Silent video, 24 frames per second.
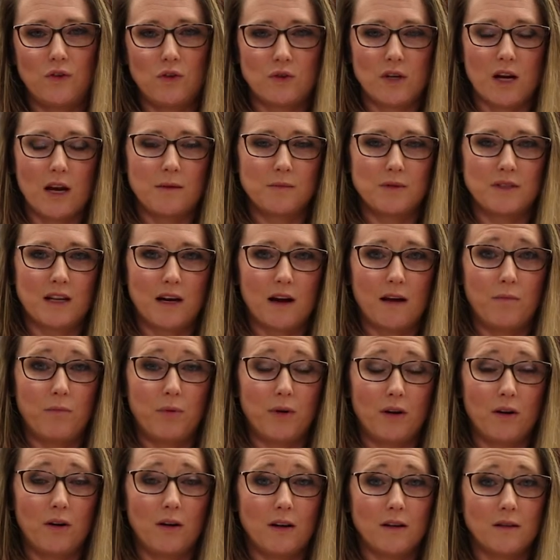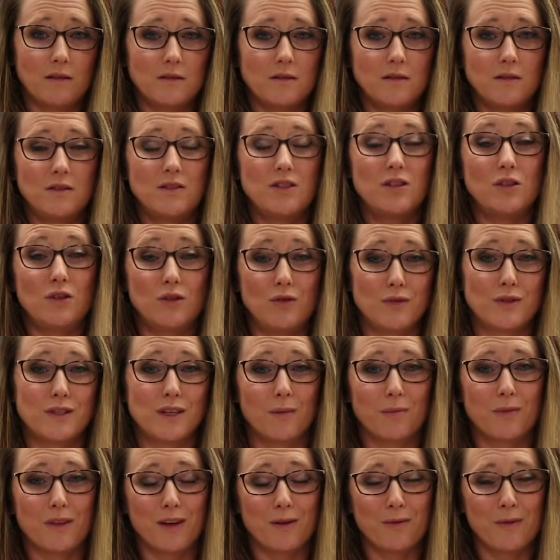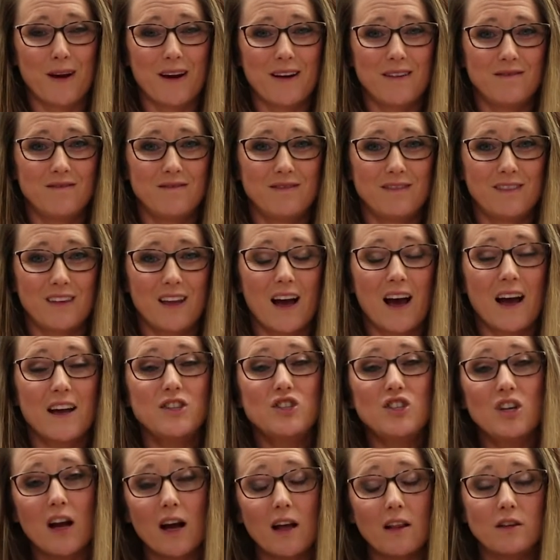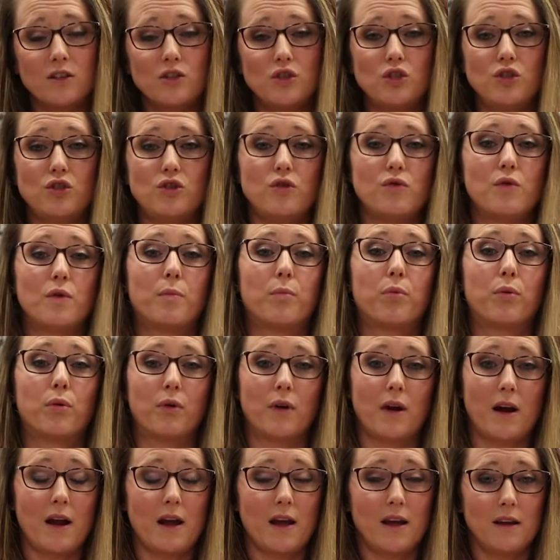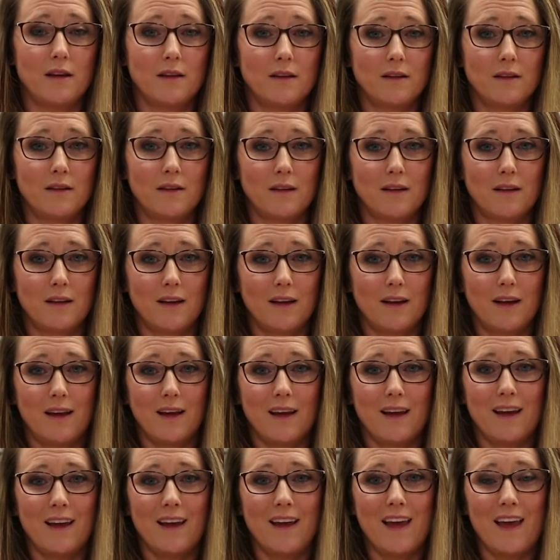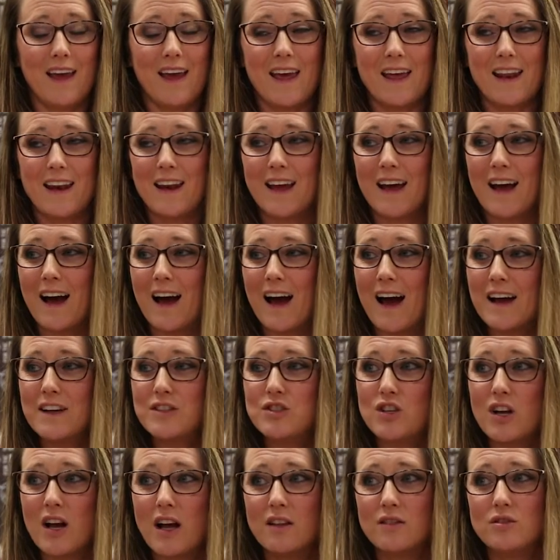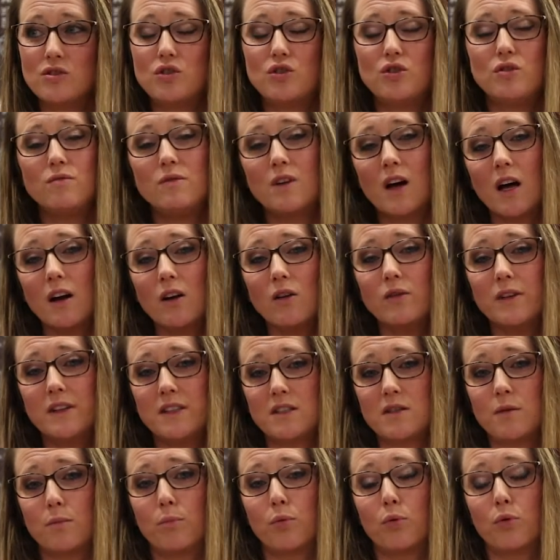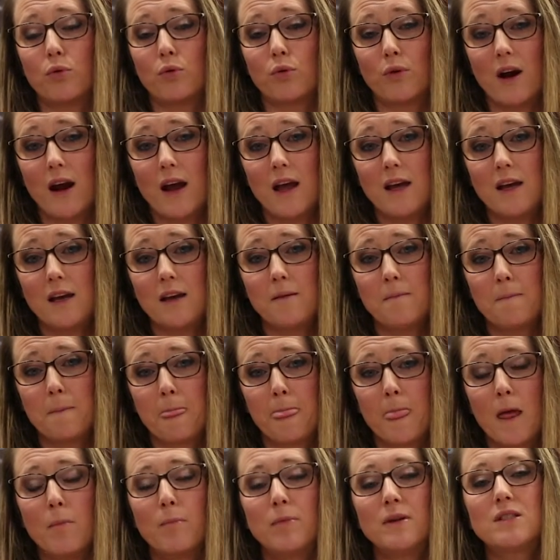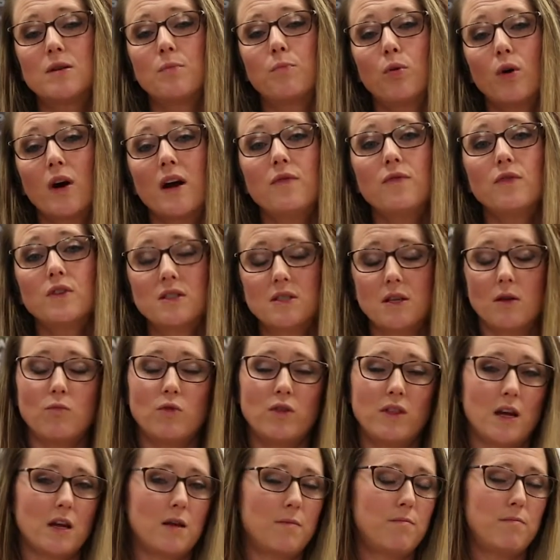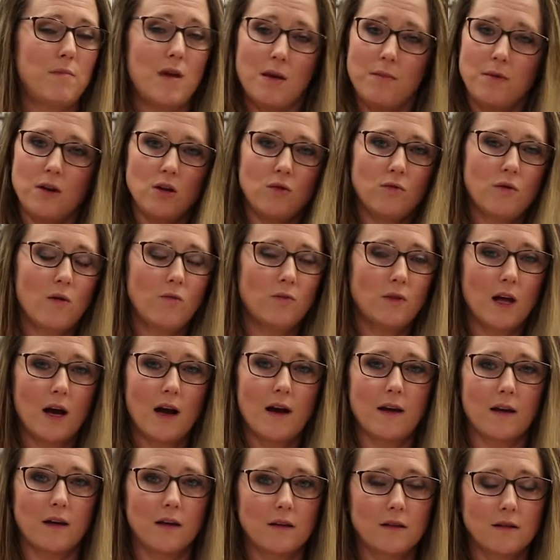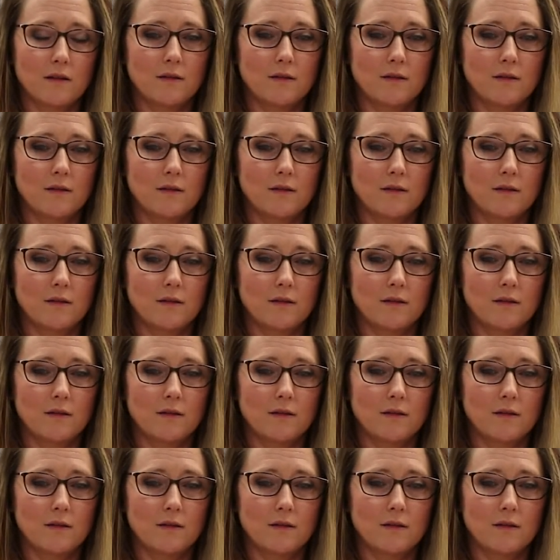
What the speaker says: few times that I've been on to do something, right? I challenged you to pray. And I challenged you not only to pray, but to pray for someone that maybe you don't like.